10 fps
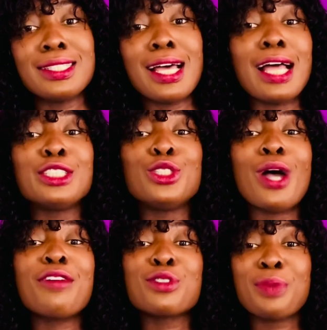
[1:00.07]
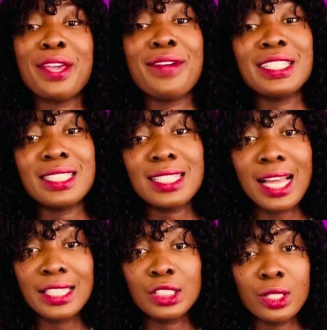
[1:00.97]
that you have to be a
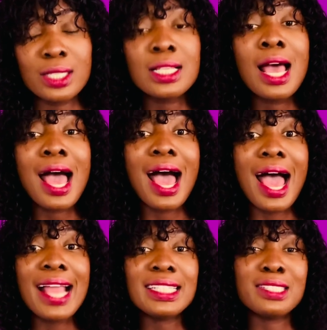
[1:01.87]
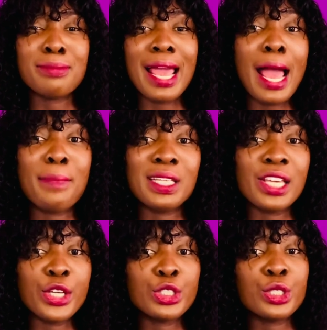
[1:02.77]
registered nurse. I did my
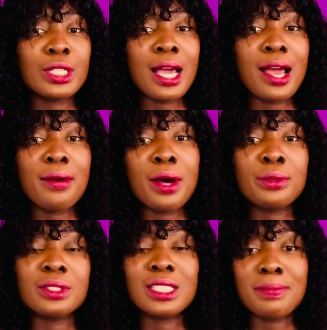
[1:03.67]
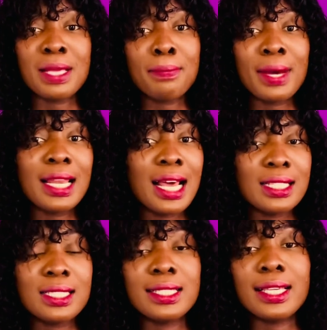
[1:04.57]
application around September
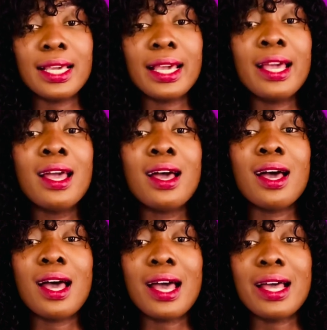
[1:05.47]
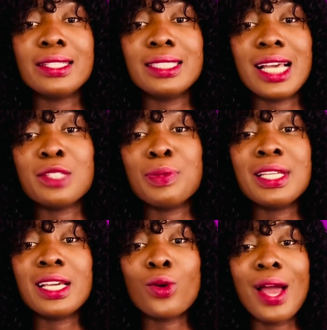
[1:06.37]
last year, and there has
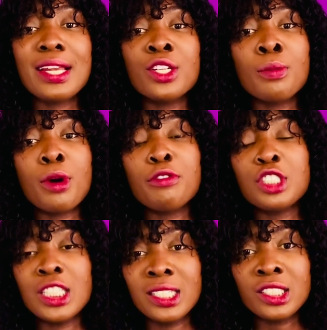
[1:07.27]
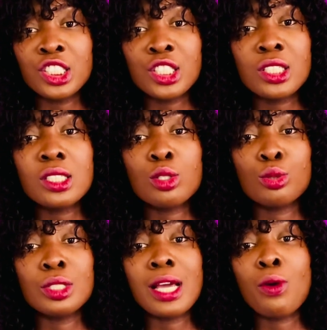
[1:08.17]
been quite a number of changes
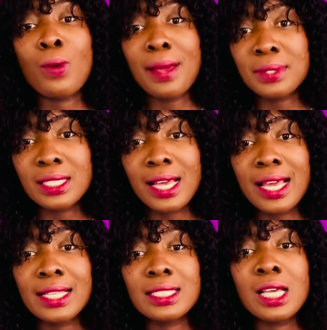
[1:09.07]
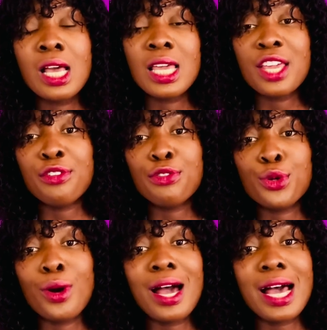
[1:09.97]
to their website if
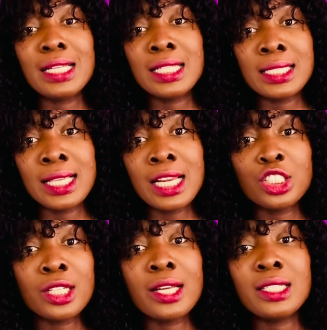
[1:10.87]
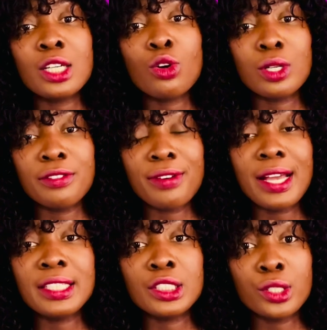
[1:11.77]
you are an internationally
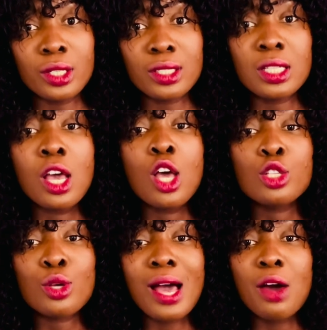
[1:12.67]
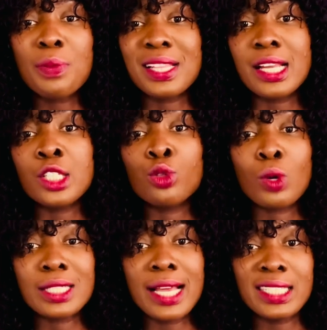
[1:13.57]
qualified nurse. So I'll be telling you
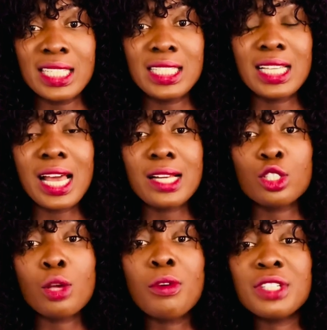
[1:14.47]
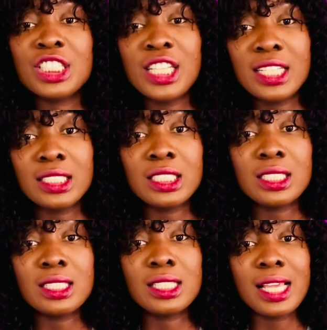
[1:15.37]
what I did and some of the
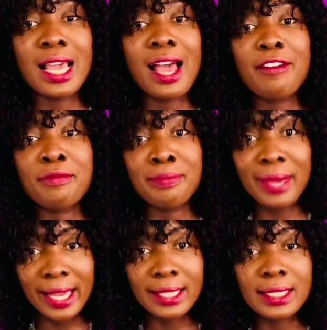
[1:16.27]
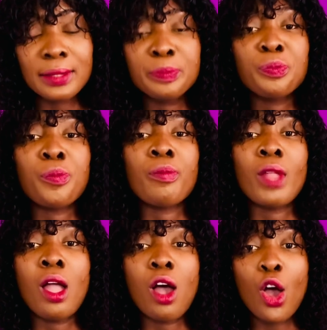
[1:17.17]
changes they have made.
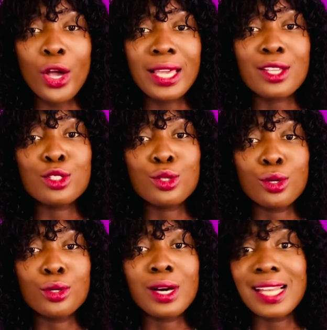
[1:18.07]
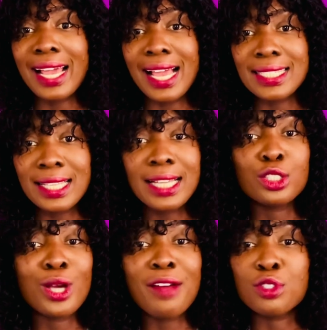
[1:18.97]
Okay, so like I
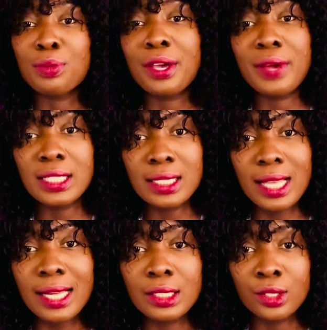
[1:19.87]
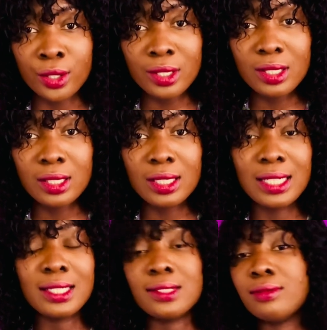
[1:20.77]
said, you have to be a registered nurse
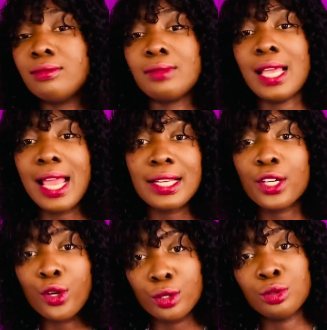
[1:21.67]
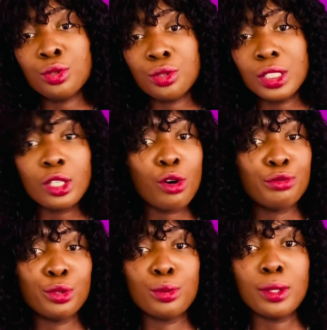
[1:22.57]
in any country
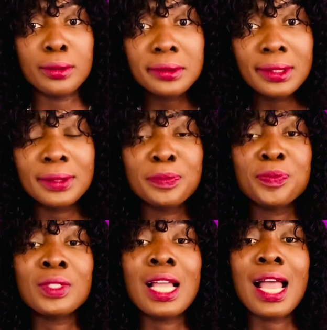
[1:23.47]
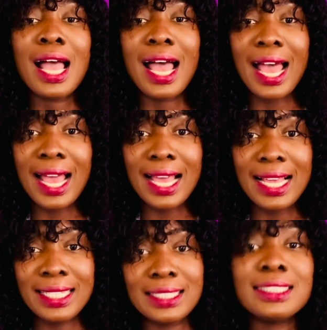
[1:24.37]
of the world,
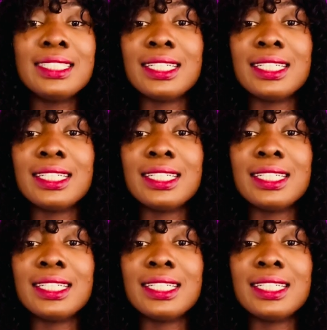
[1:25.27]
and